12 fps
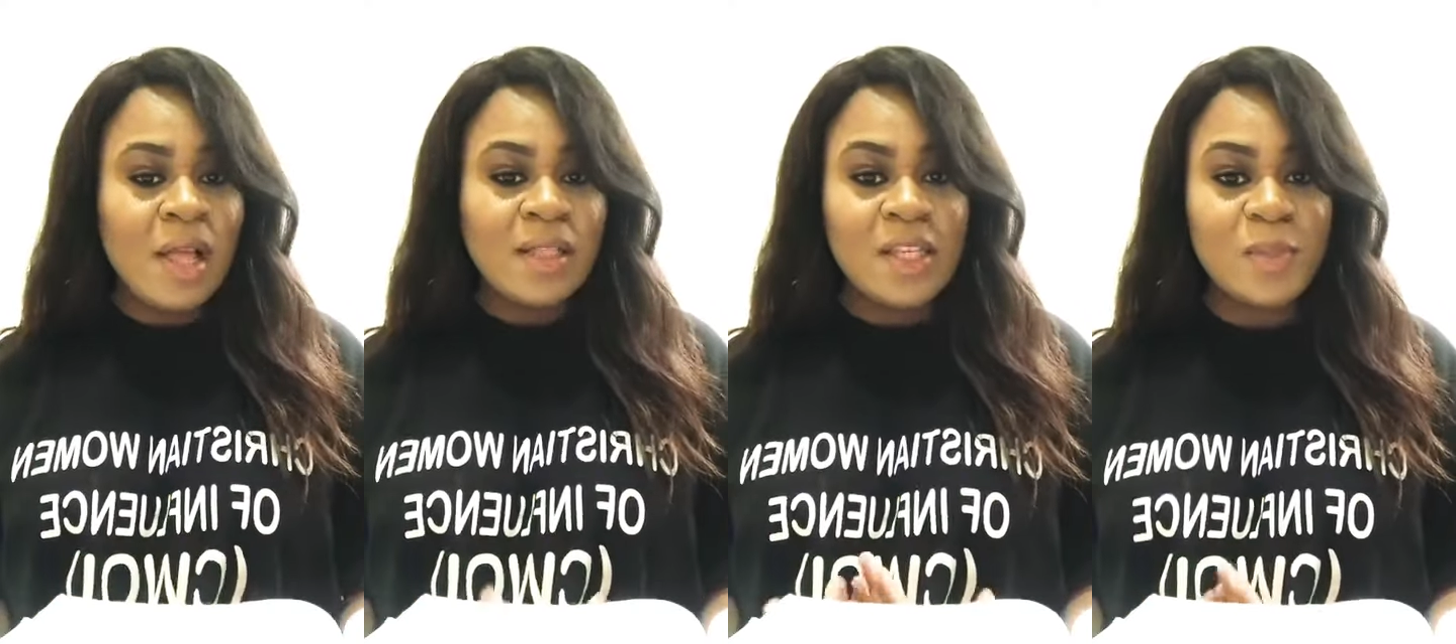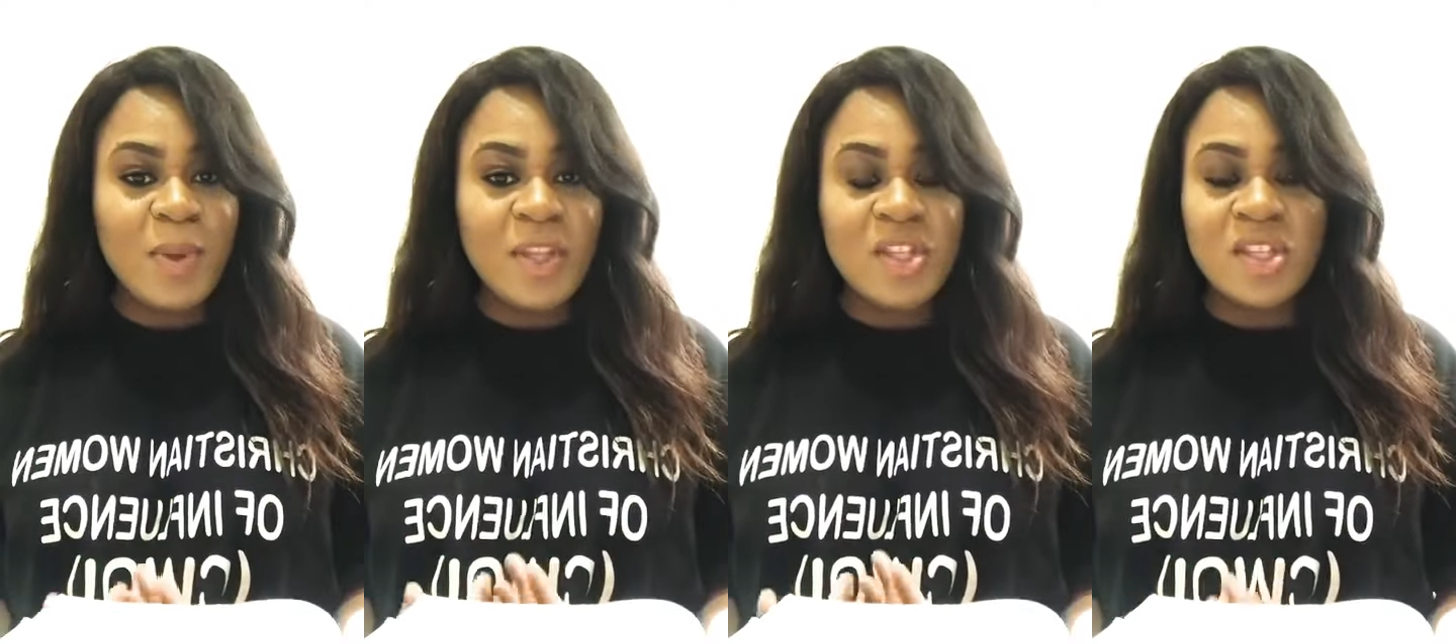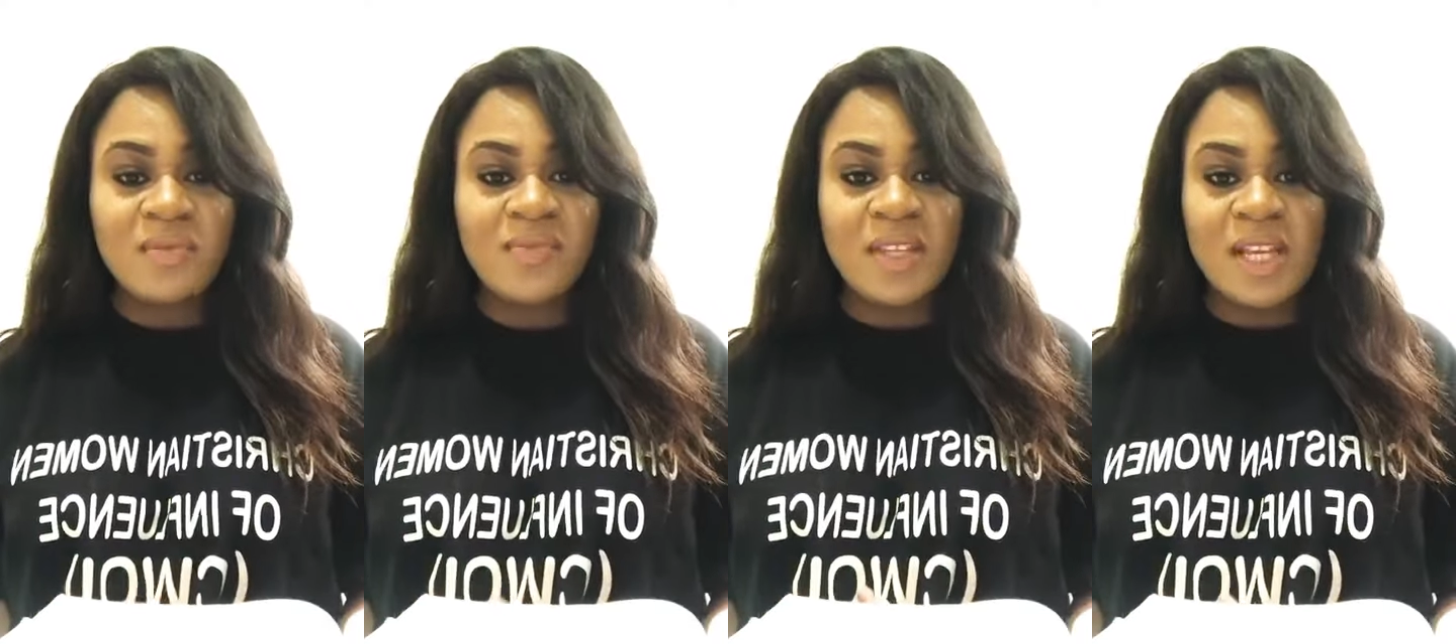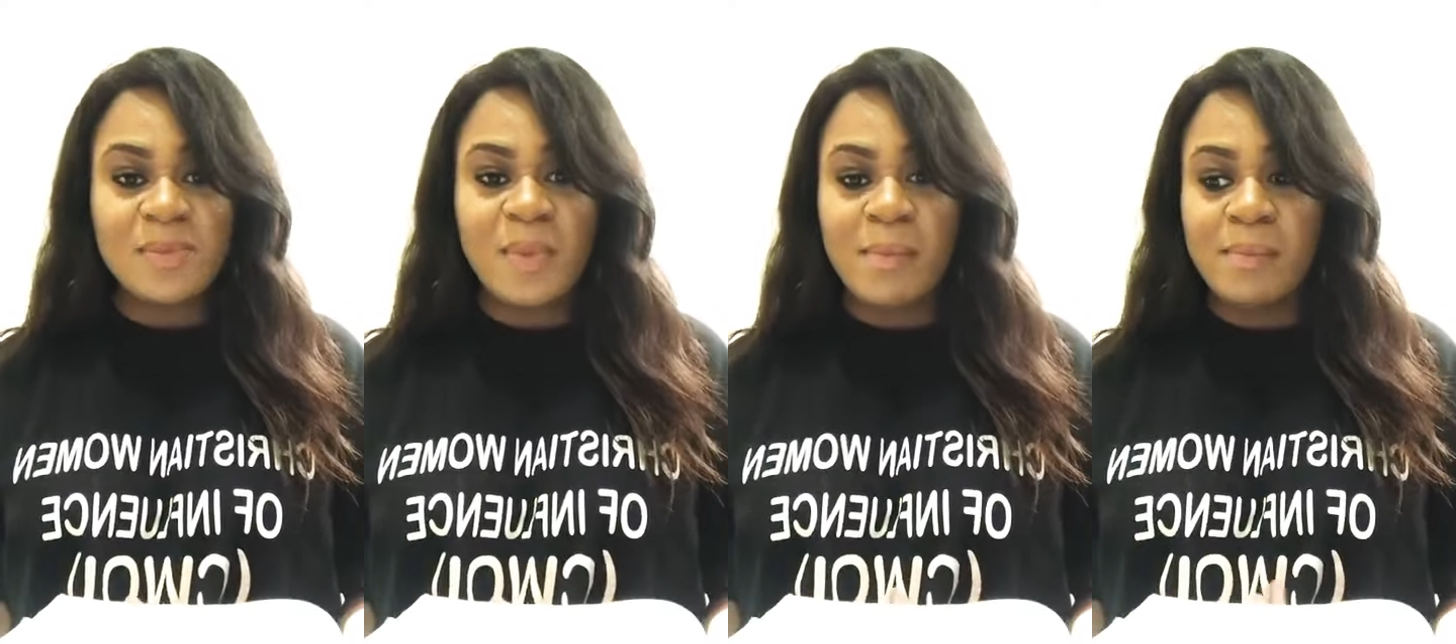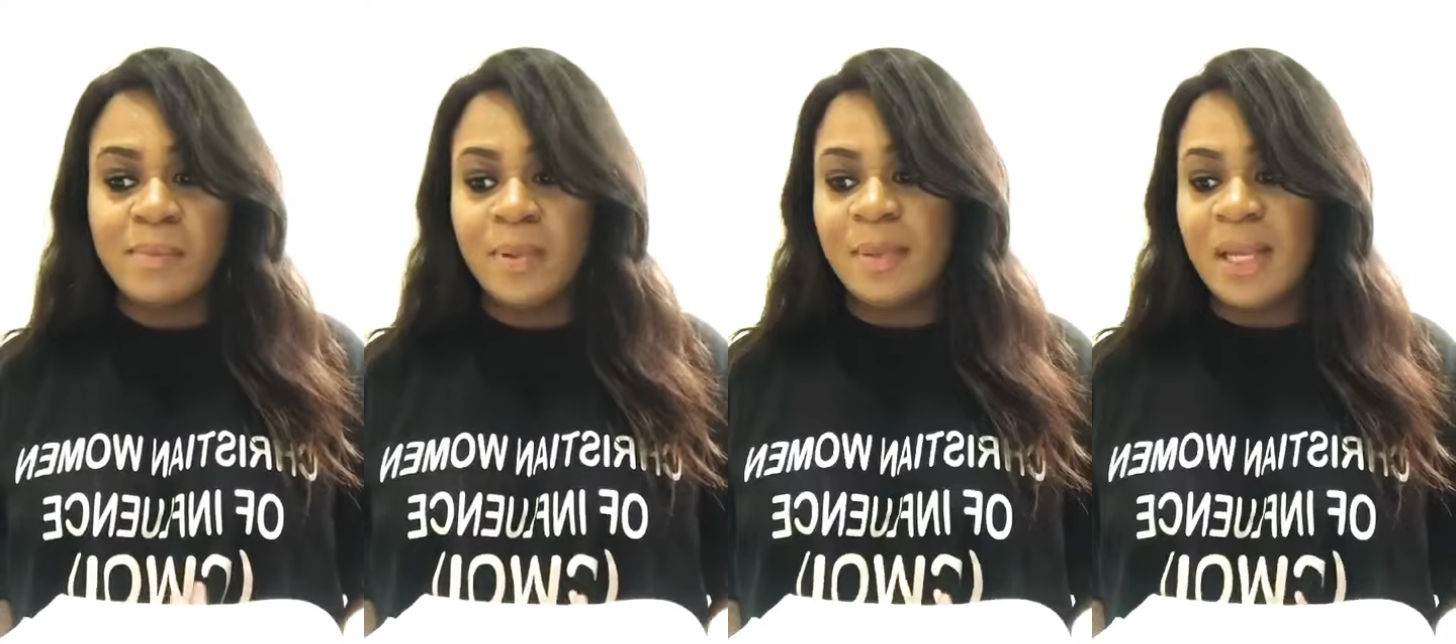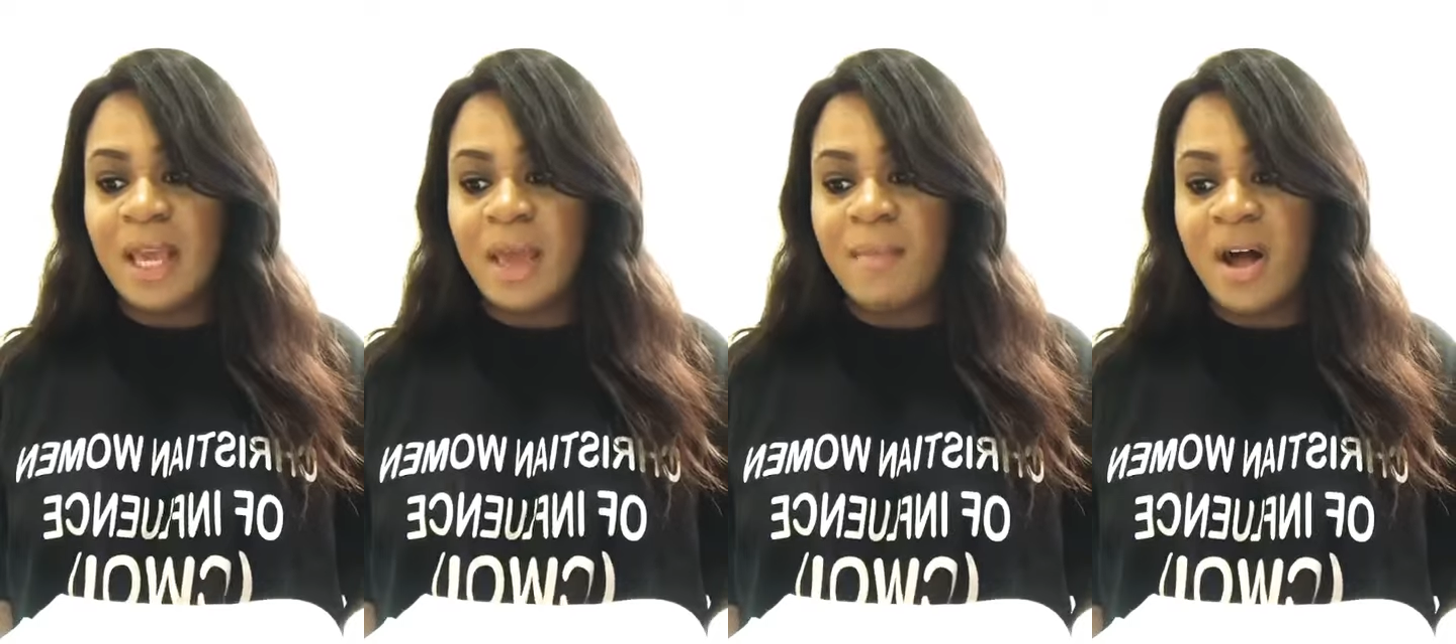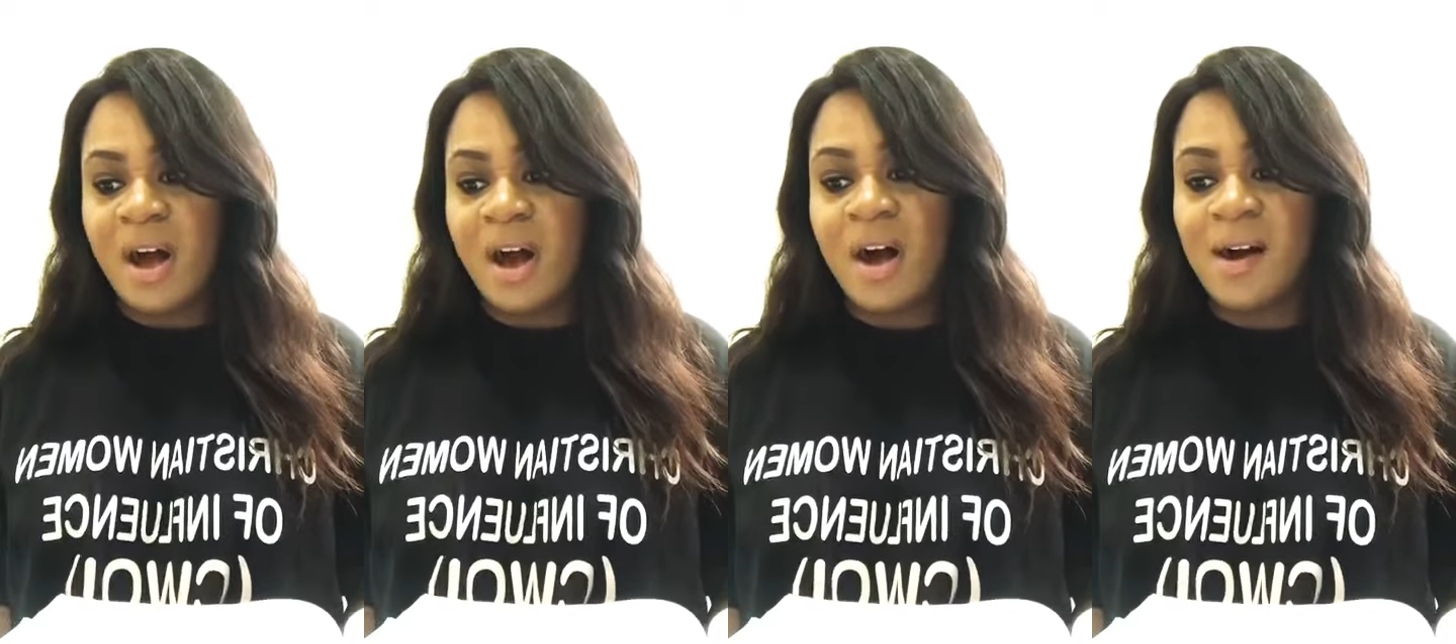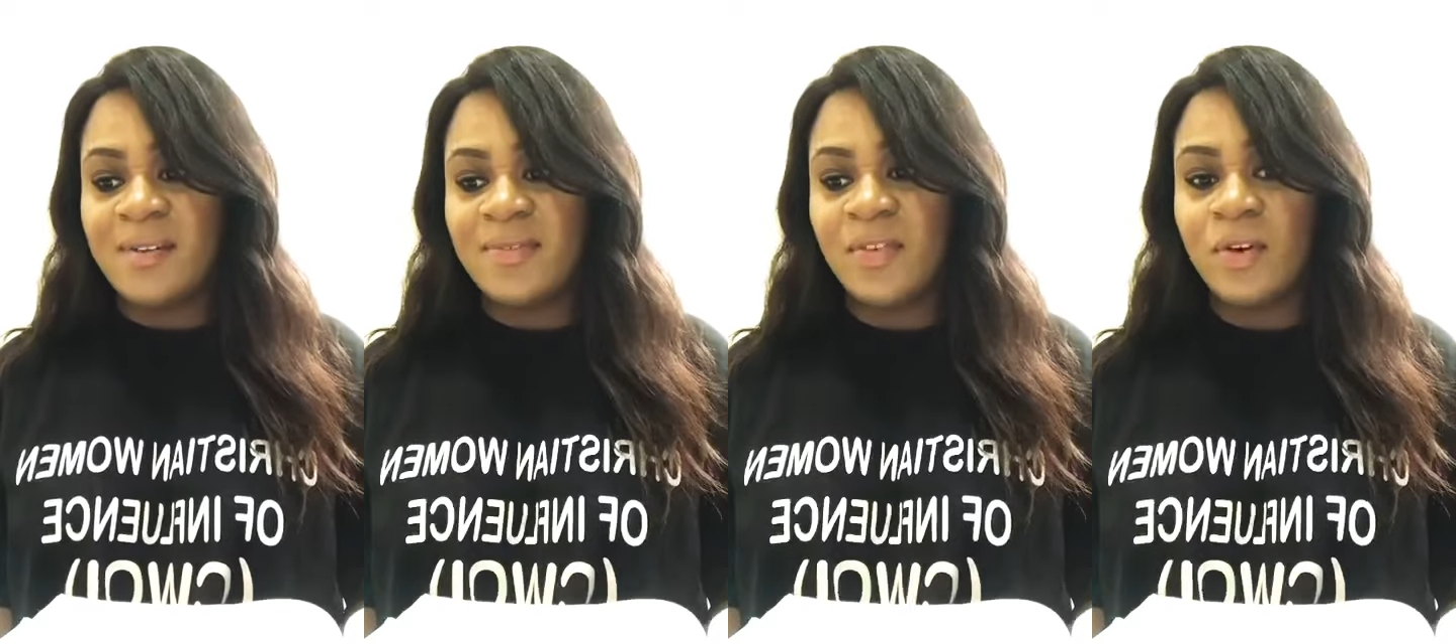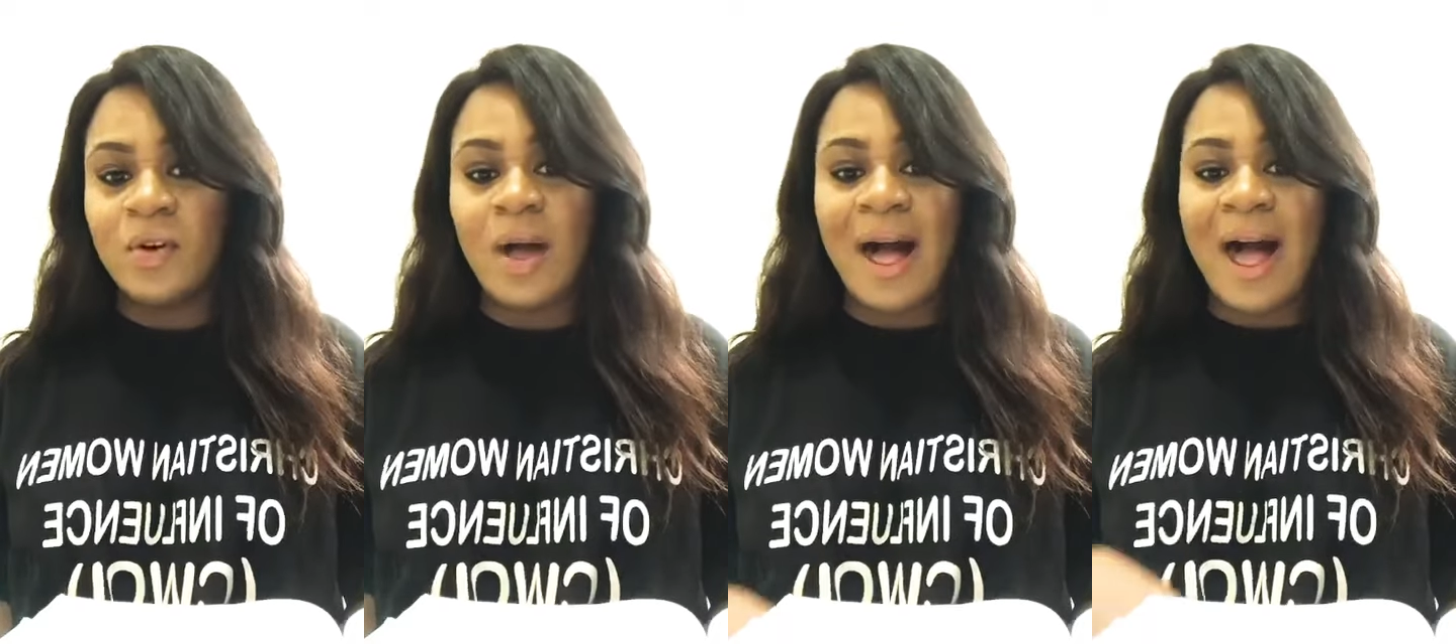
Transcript: there's been something that's been bubbling in my heart for